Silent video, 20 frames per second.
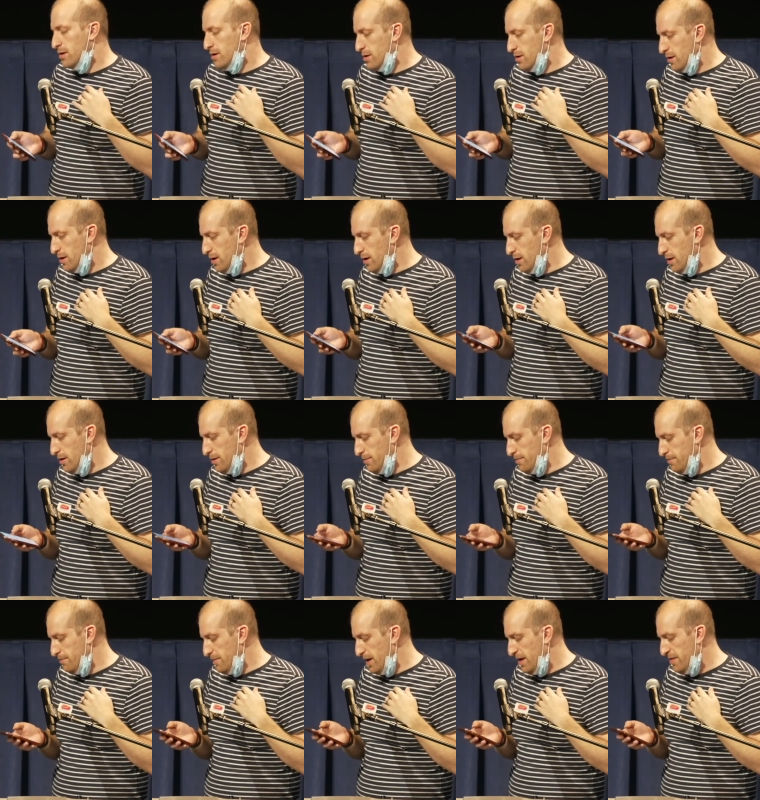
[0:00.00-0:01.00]

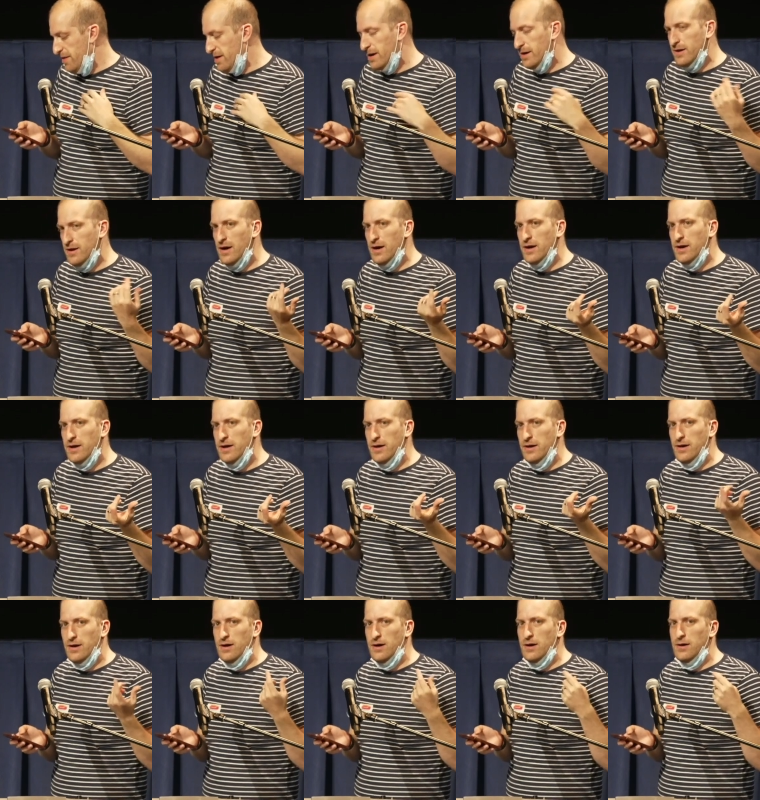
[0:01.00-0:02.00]
And then
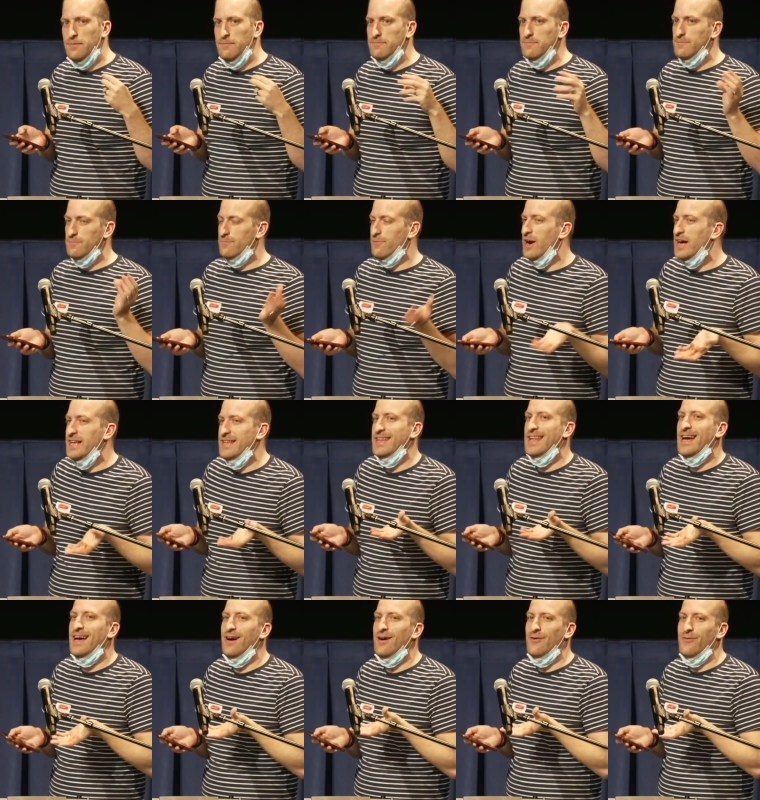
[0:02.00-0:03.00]
right
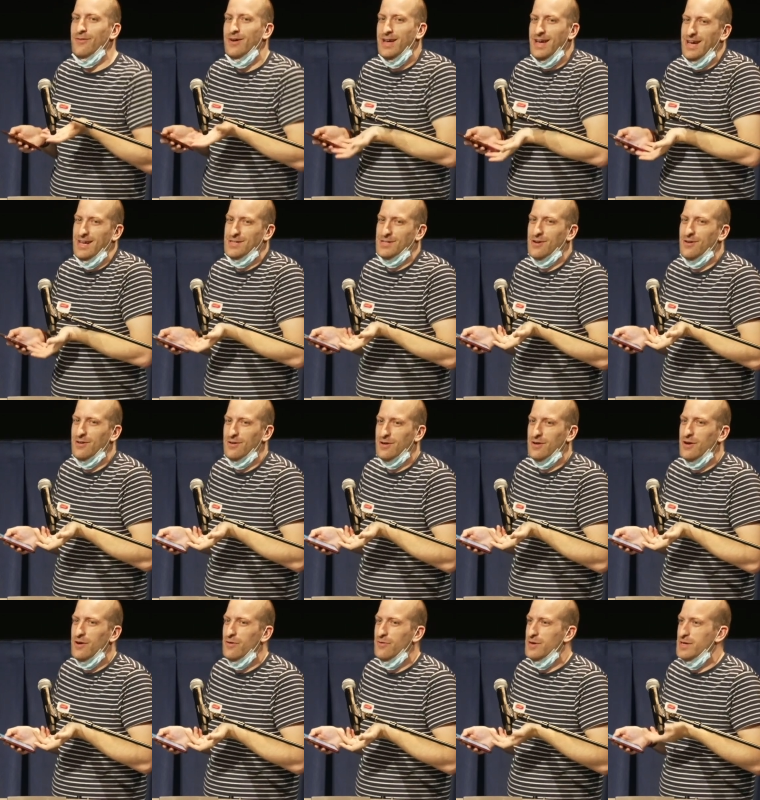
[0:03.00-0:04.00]
now it's hard
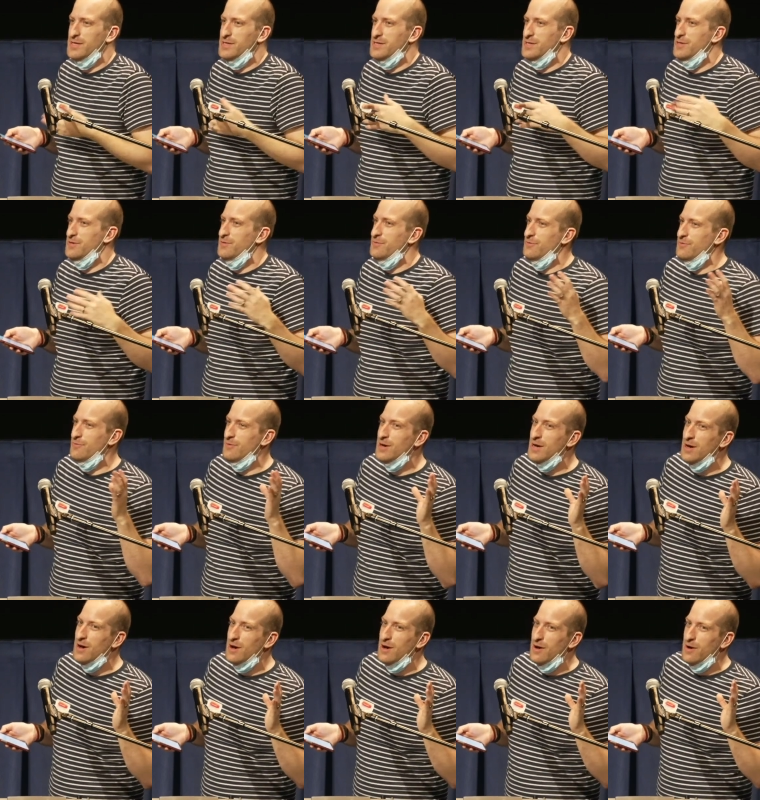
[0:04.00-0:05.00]
coded to
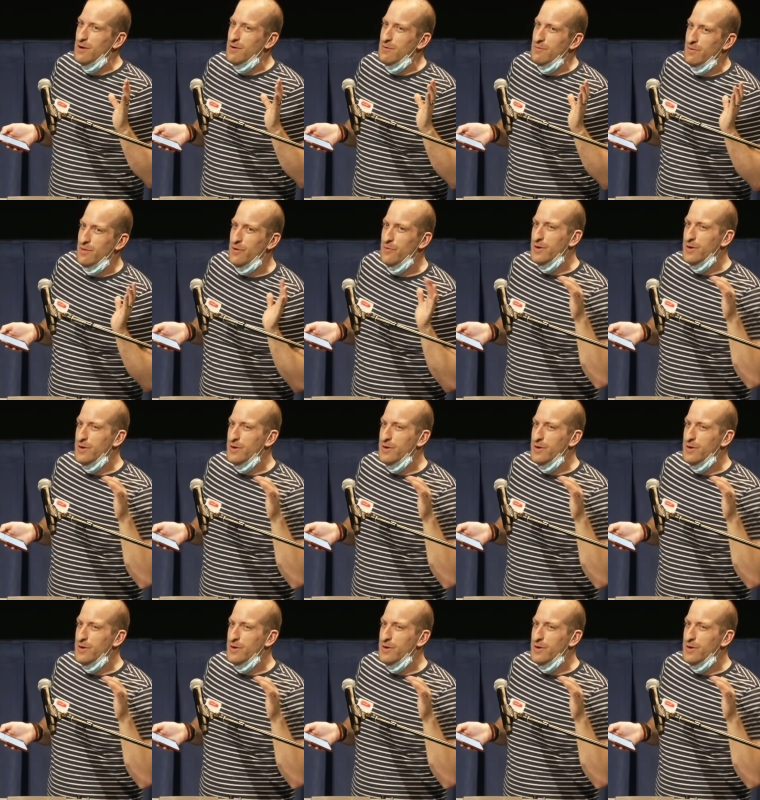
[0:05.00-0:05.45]
load